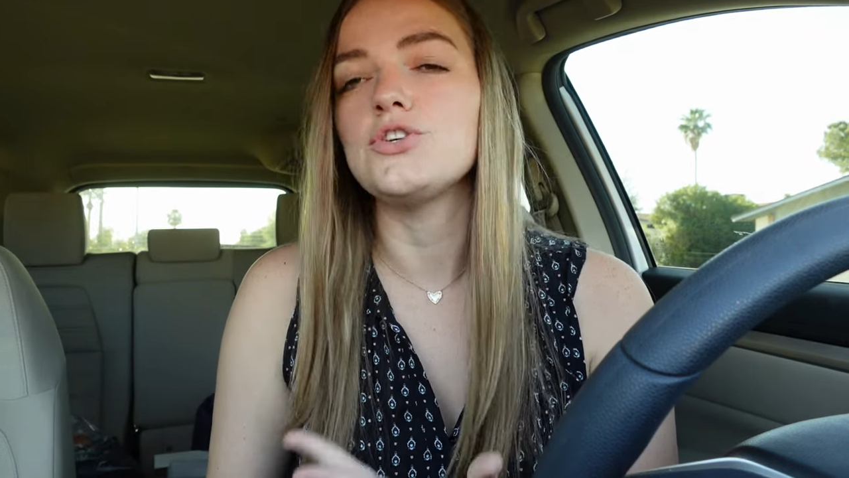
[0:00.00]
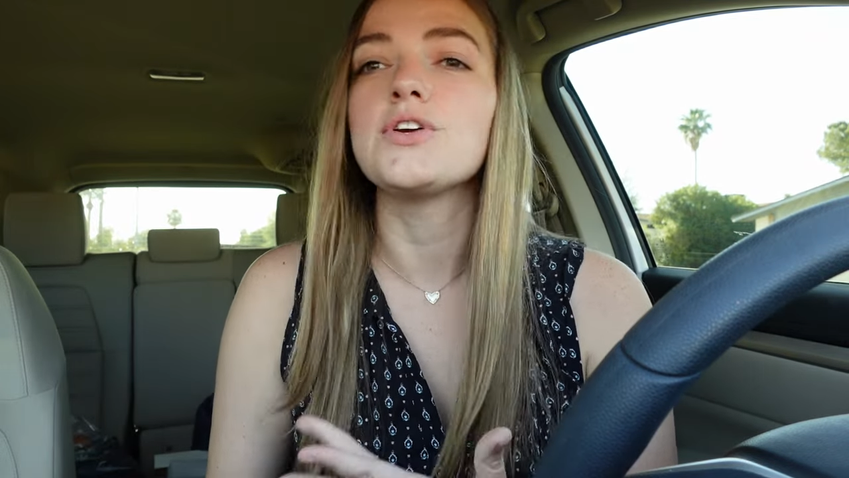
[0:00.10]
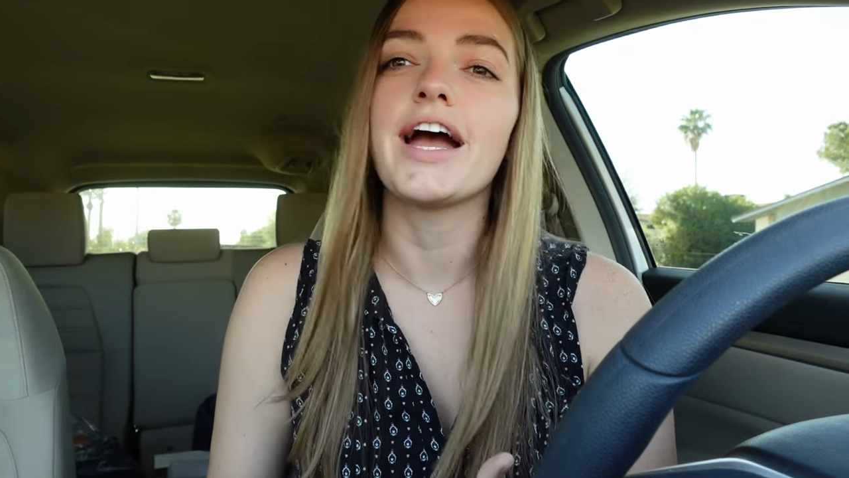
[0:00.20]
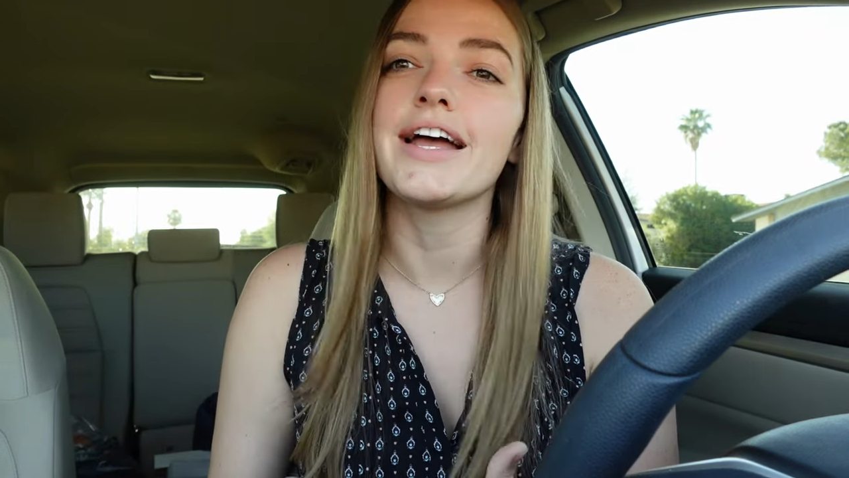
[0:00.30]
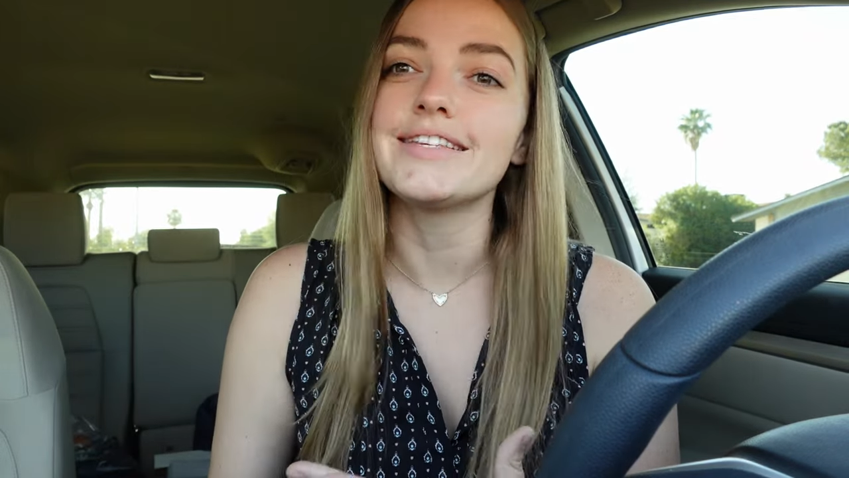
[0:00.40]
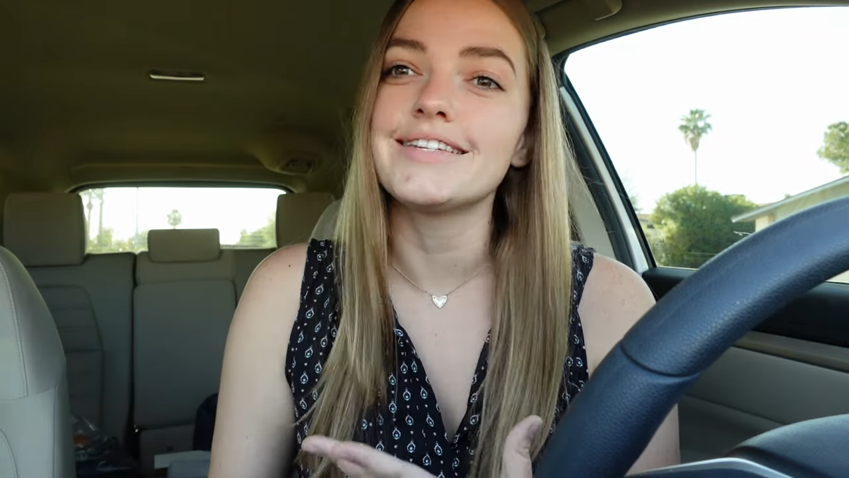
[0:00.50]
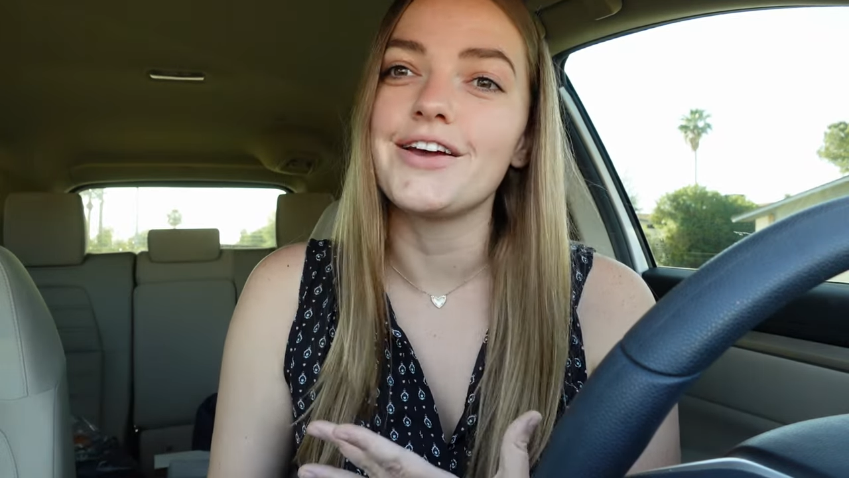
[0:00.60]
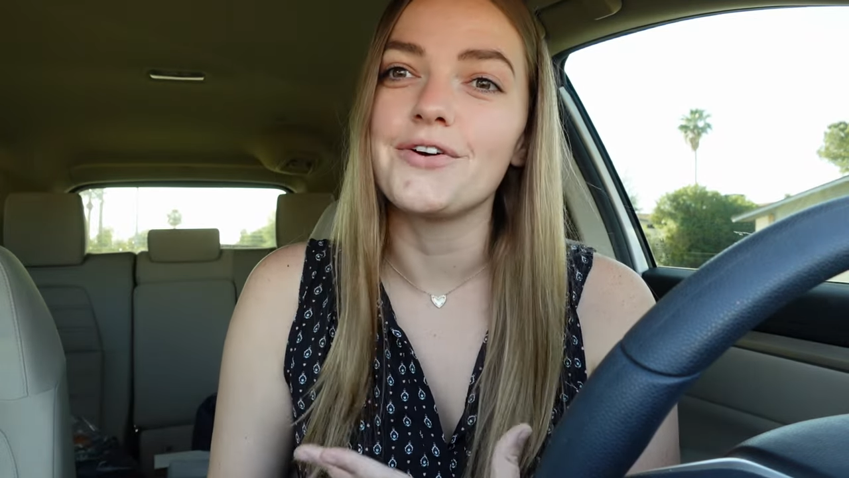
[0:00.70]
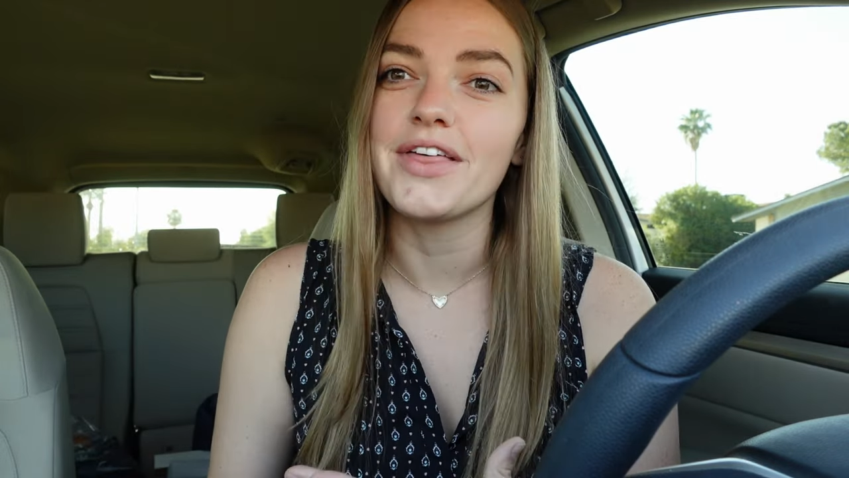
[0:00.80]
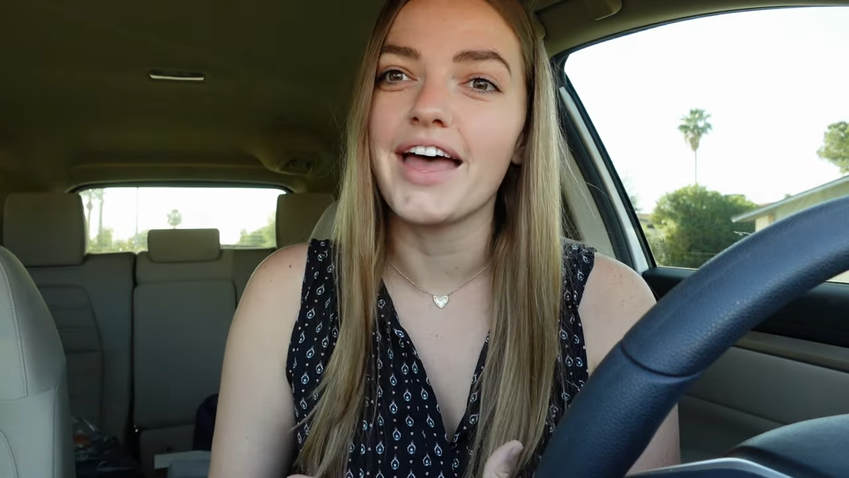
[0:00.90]
you guys
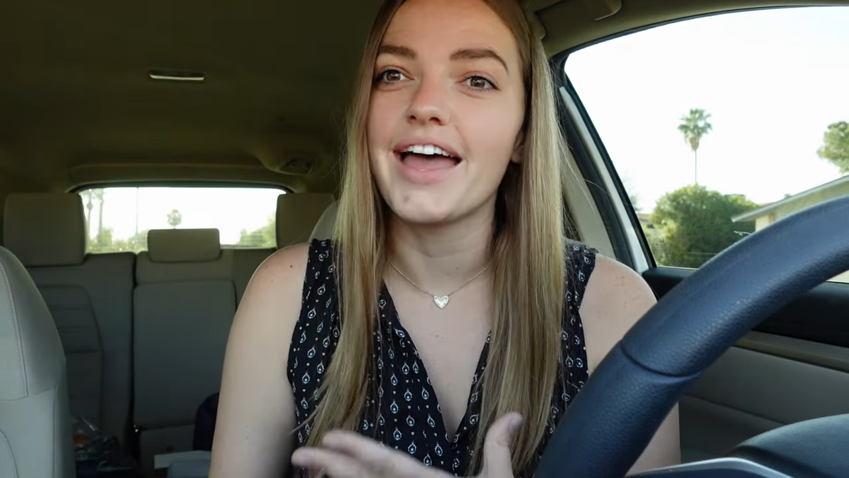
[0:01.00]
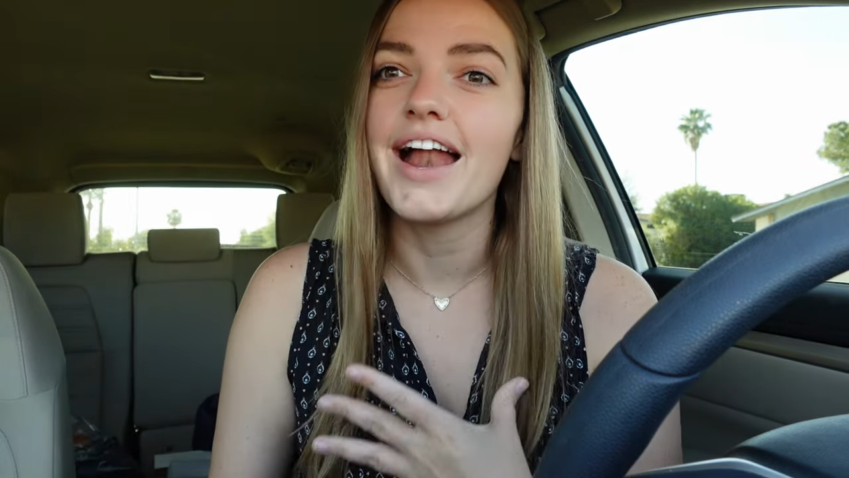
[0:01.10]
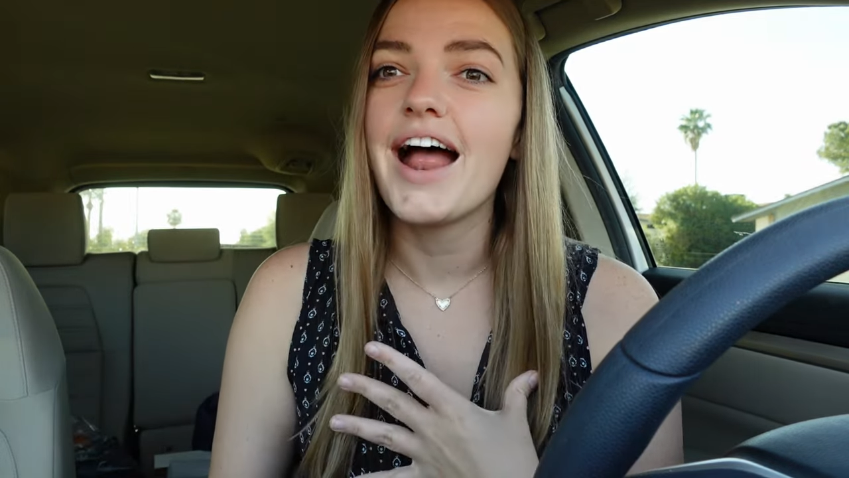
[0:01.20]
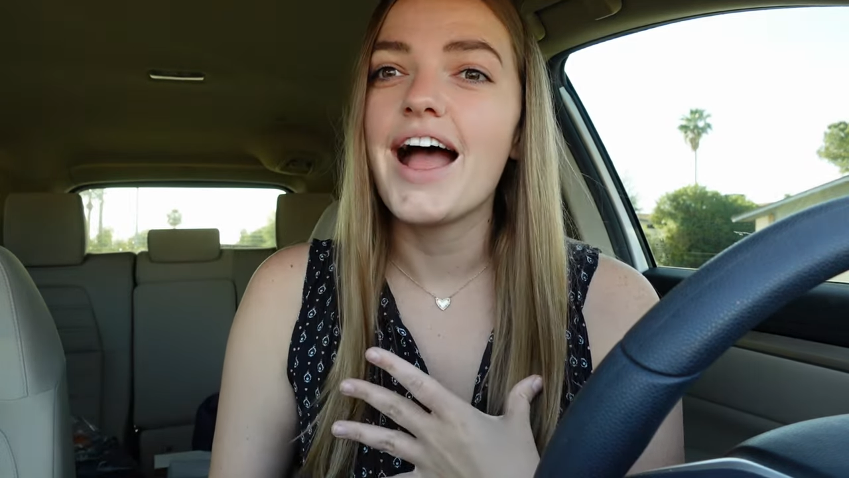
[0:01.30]
know that